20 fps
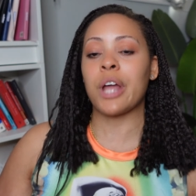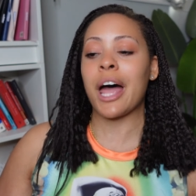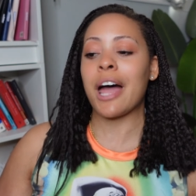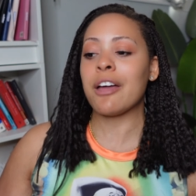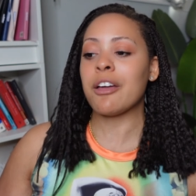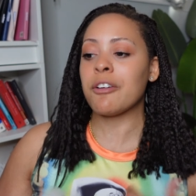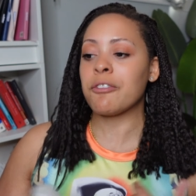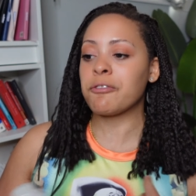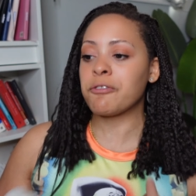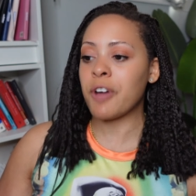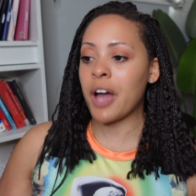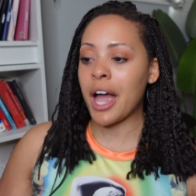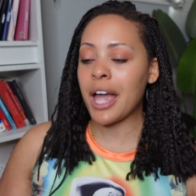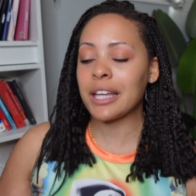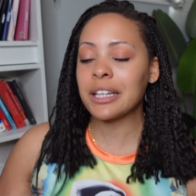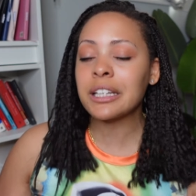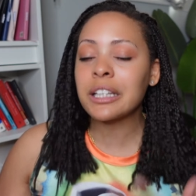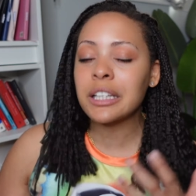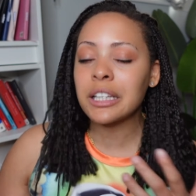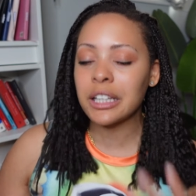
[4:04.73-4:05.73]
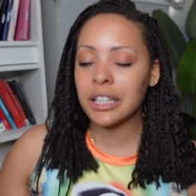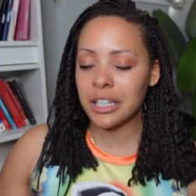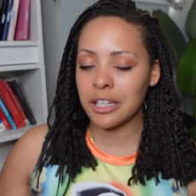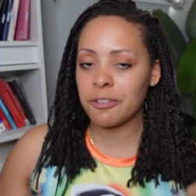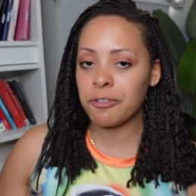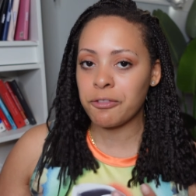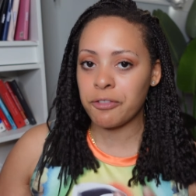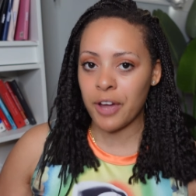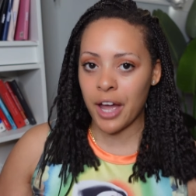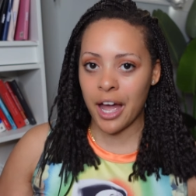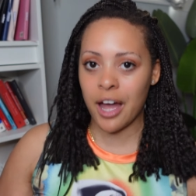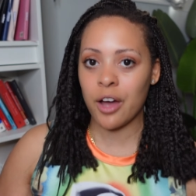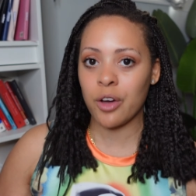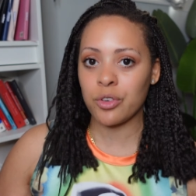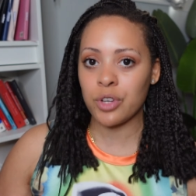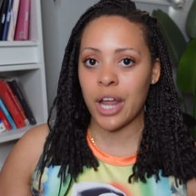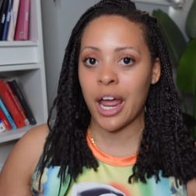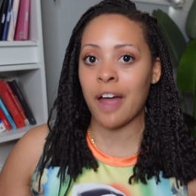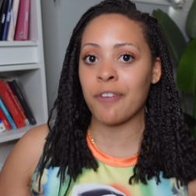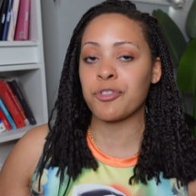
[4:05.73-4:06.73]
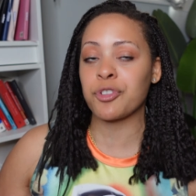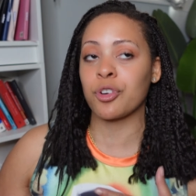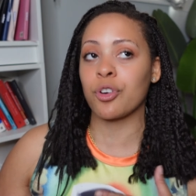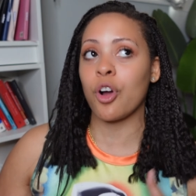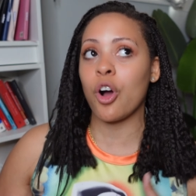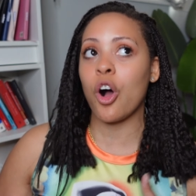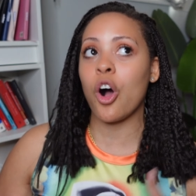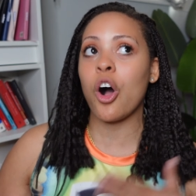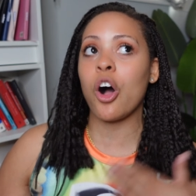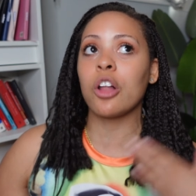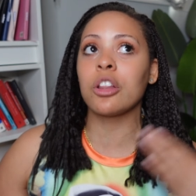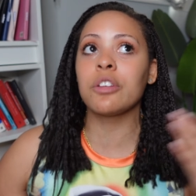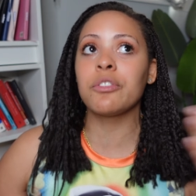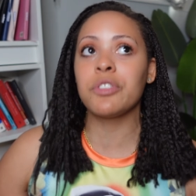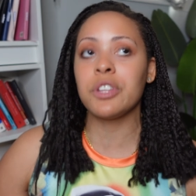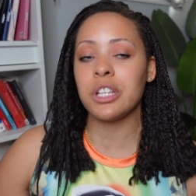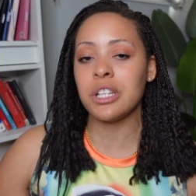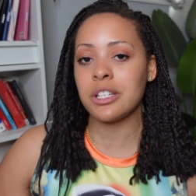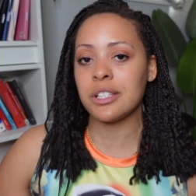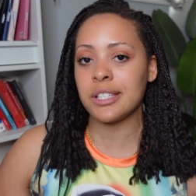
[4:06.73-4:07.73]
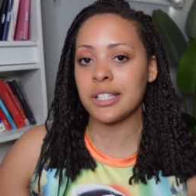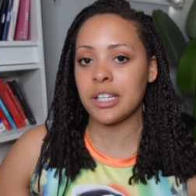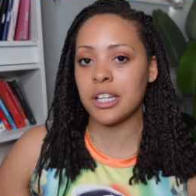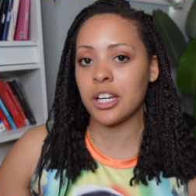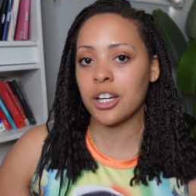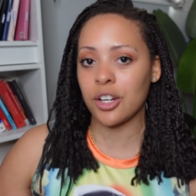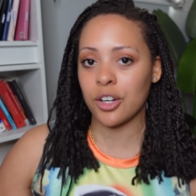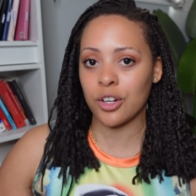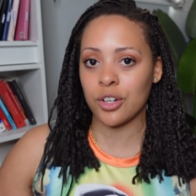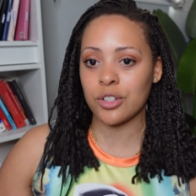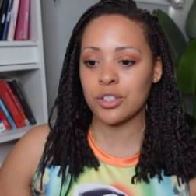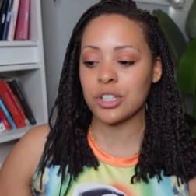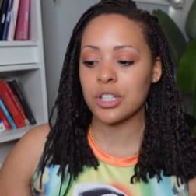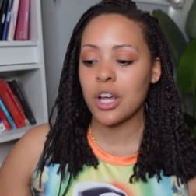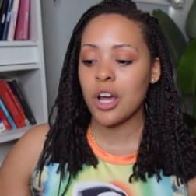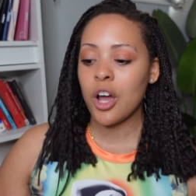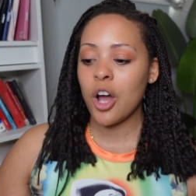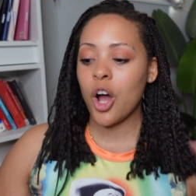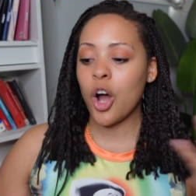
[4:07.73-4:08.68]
I have finally found after all of these years